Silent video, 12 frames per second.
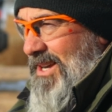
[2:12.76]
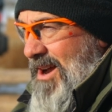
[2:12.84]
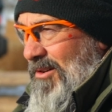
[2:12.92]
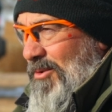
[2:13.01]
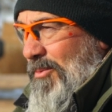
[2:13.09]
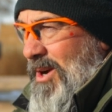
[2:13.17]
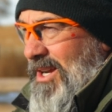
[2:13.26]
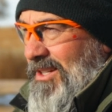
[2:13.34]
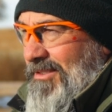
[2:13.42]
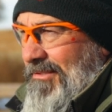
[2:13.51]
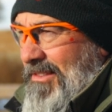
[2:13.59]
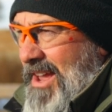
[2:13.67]
an hour
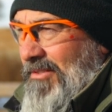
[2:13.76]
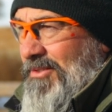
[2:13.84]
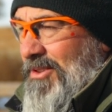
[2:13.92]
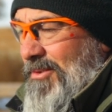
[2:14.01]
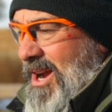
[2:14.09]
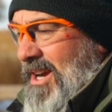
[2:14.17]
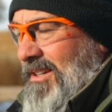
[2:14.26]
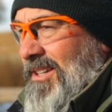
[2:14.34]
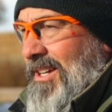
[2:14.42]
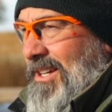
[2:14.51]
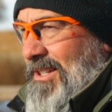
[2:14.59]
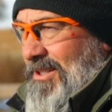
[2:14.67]
wind left to right.
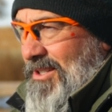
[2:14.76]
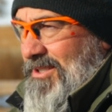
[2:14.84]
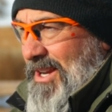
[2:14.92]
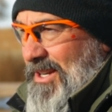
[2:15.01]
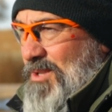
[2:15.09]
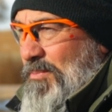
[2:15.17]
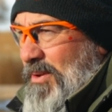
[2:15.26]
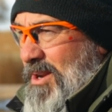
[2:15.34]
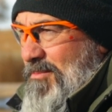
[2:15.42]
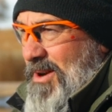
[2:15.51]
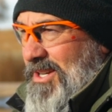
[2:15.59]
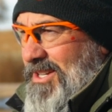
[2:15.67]
Looks like it's
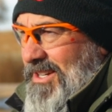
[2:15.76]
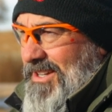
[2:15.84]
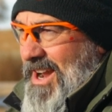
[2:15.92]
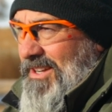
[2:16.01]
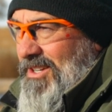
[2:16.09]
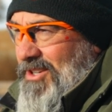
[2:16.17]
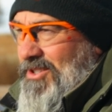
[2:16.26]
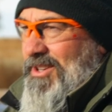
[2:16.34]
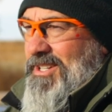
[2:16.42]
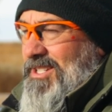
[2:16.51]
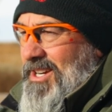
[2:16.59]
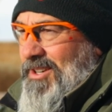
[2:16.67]
pretty much at 90
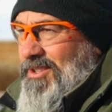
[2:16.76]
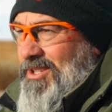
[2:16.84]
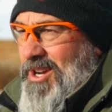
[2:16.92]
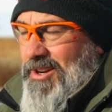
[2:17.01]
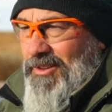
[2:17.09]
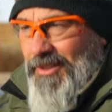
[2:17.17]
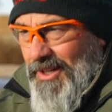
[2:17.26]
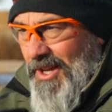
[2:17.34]
degrees here. So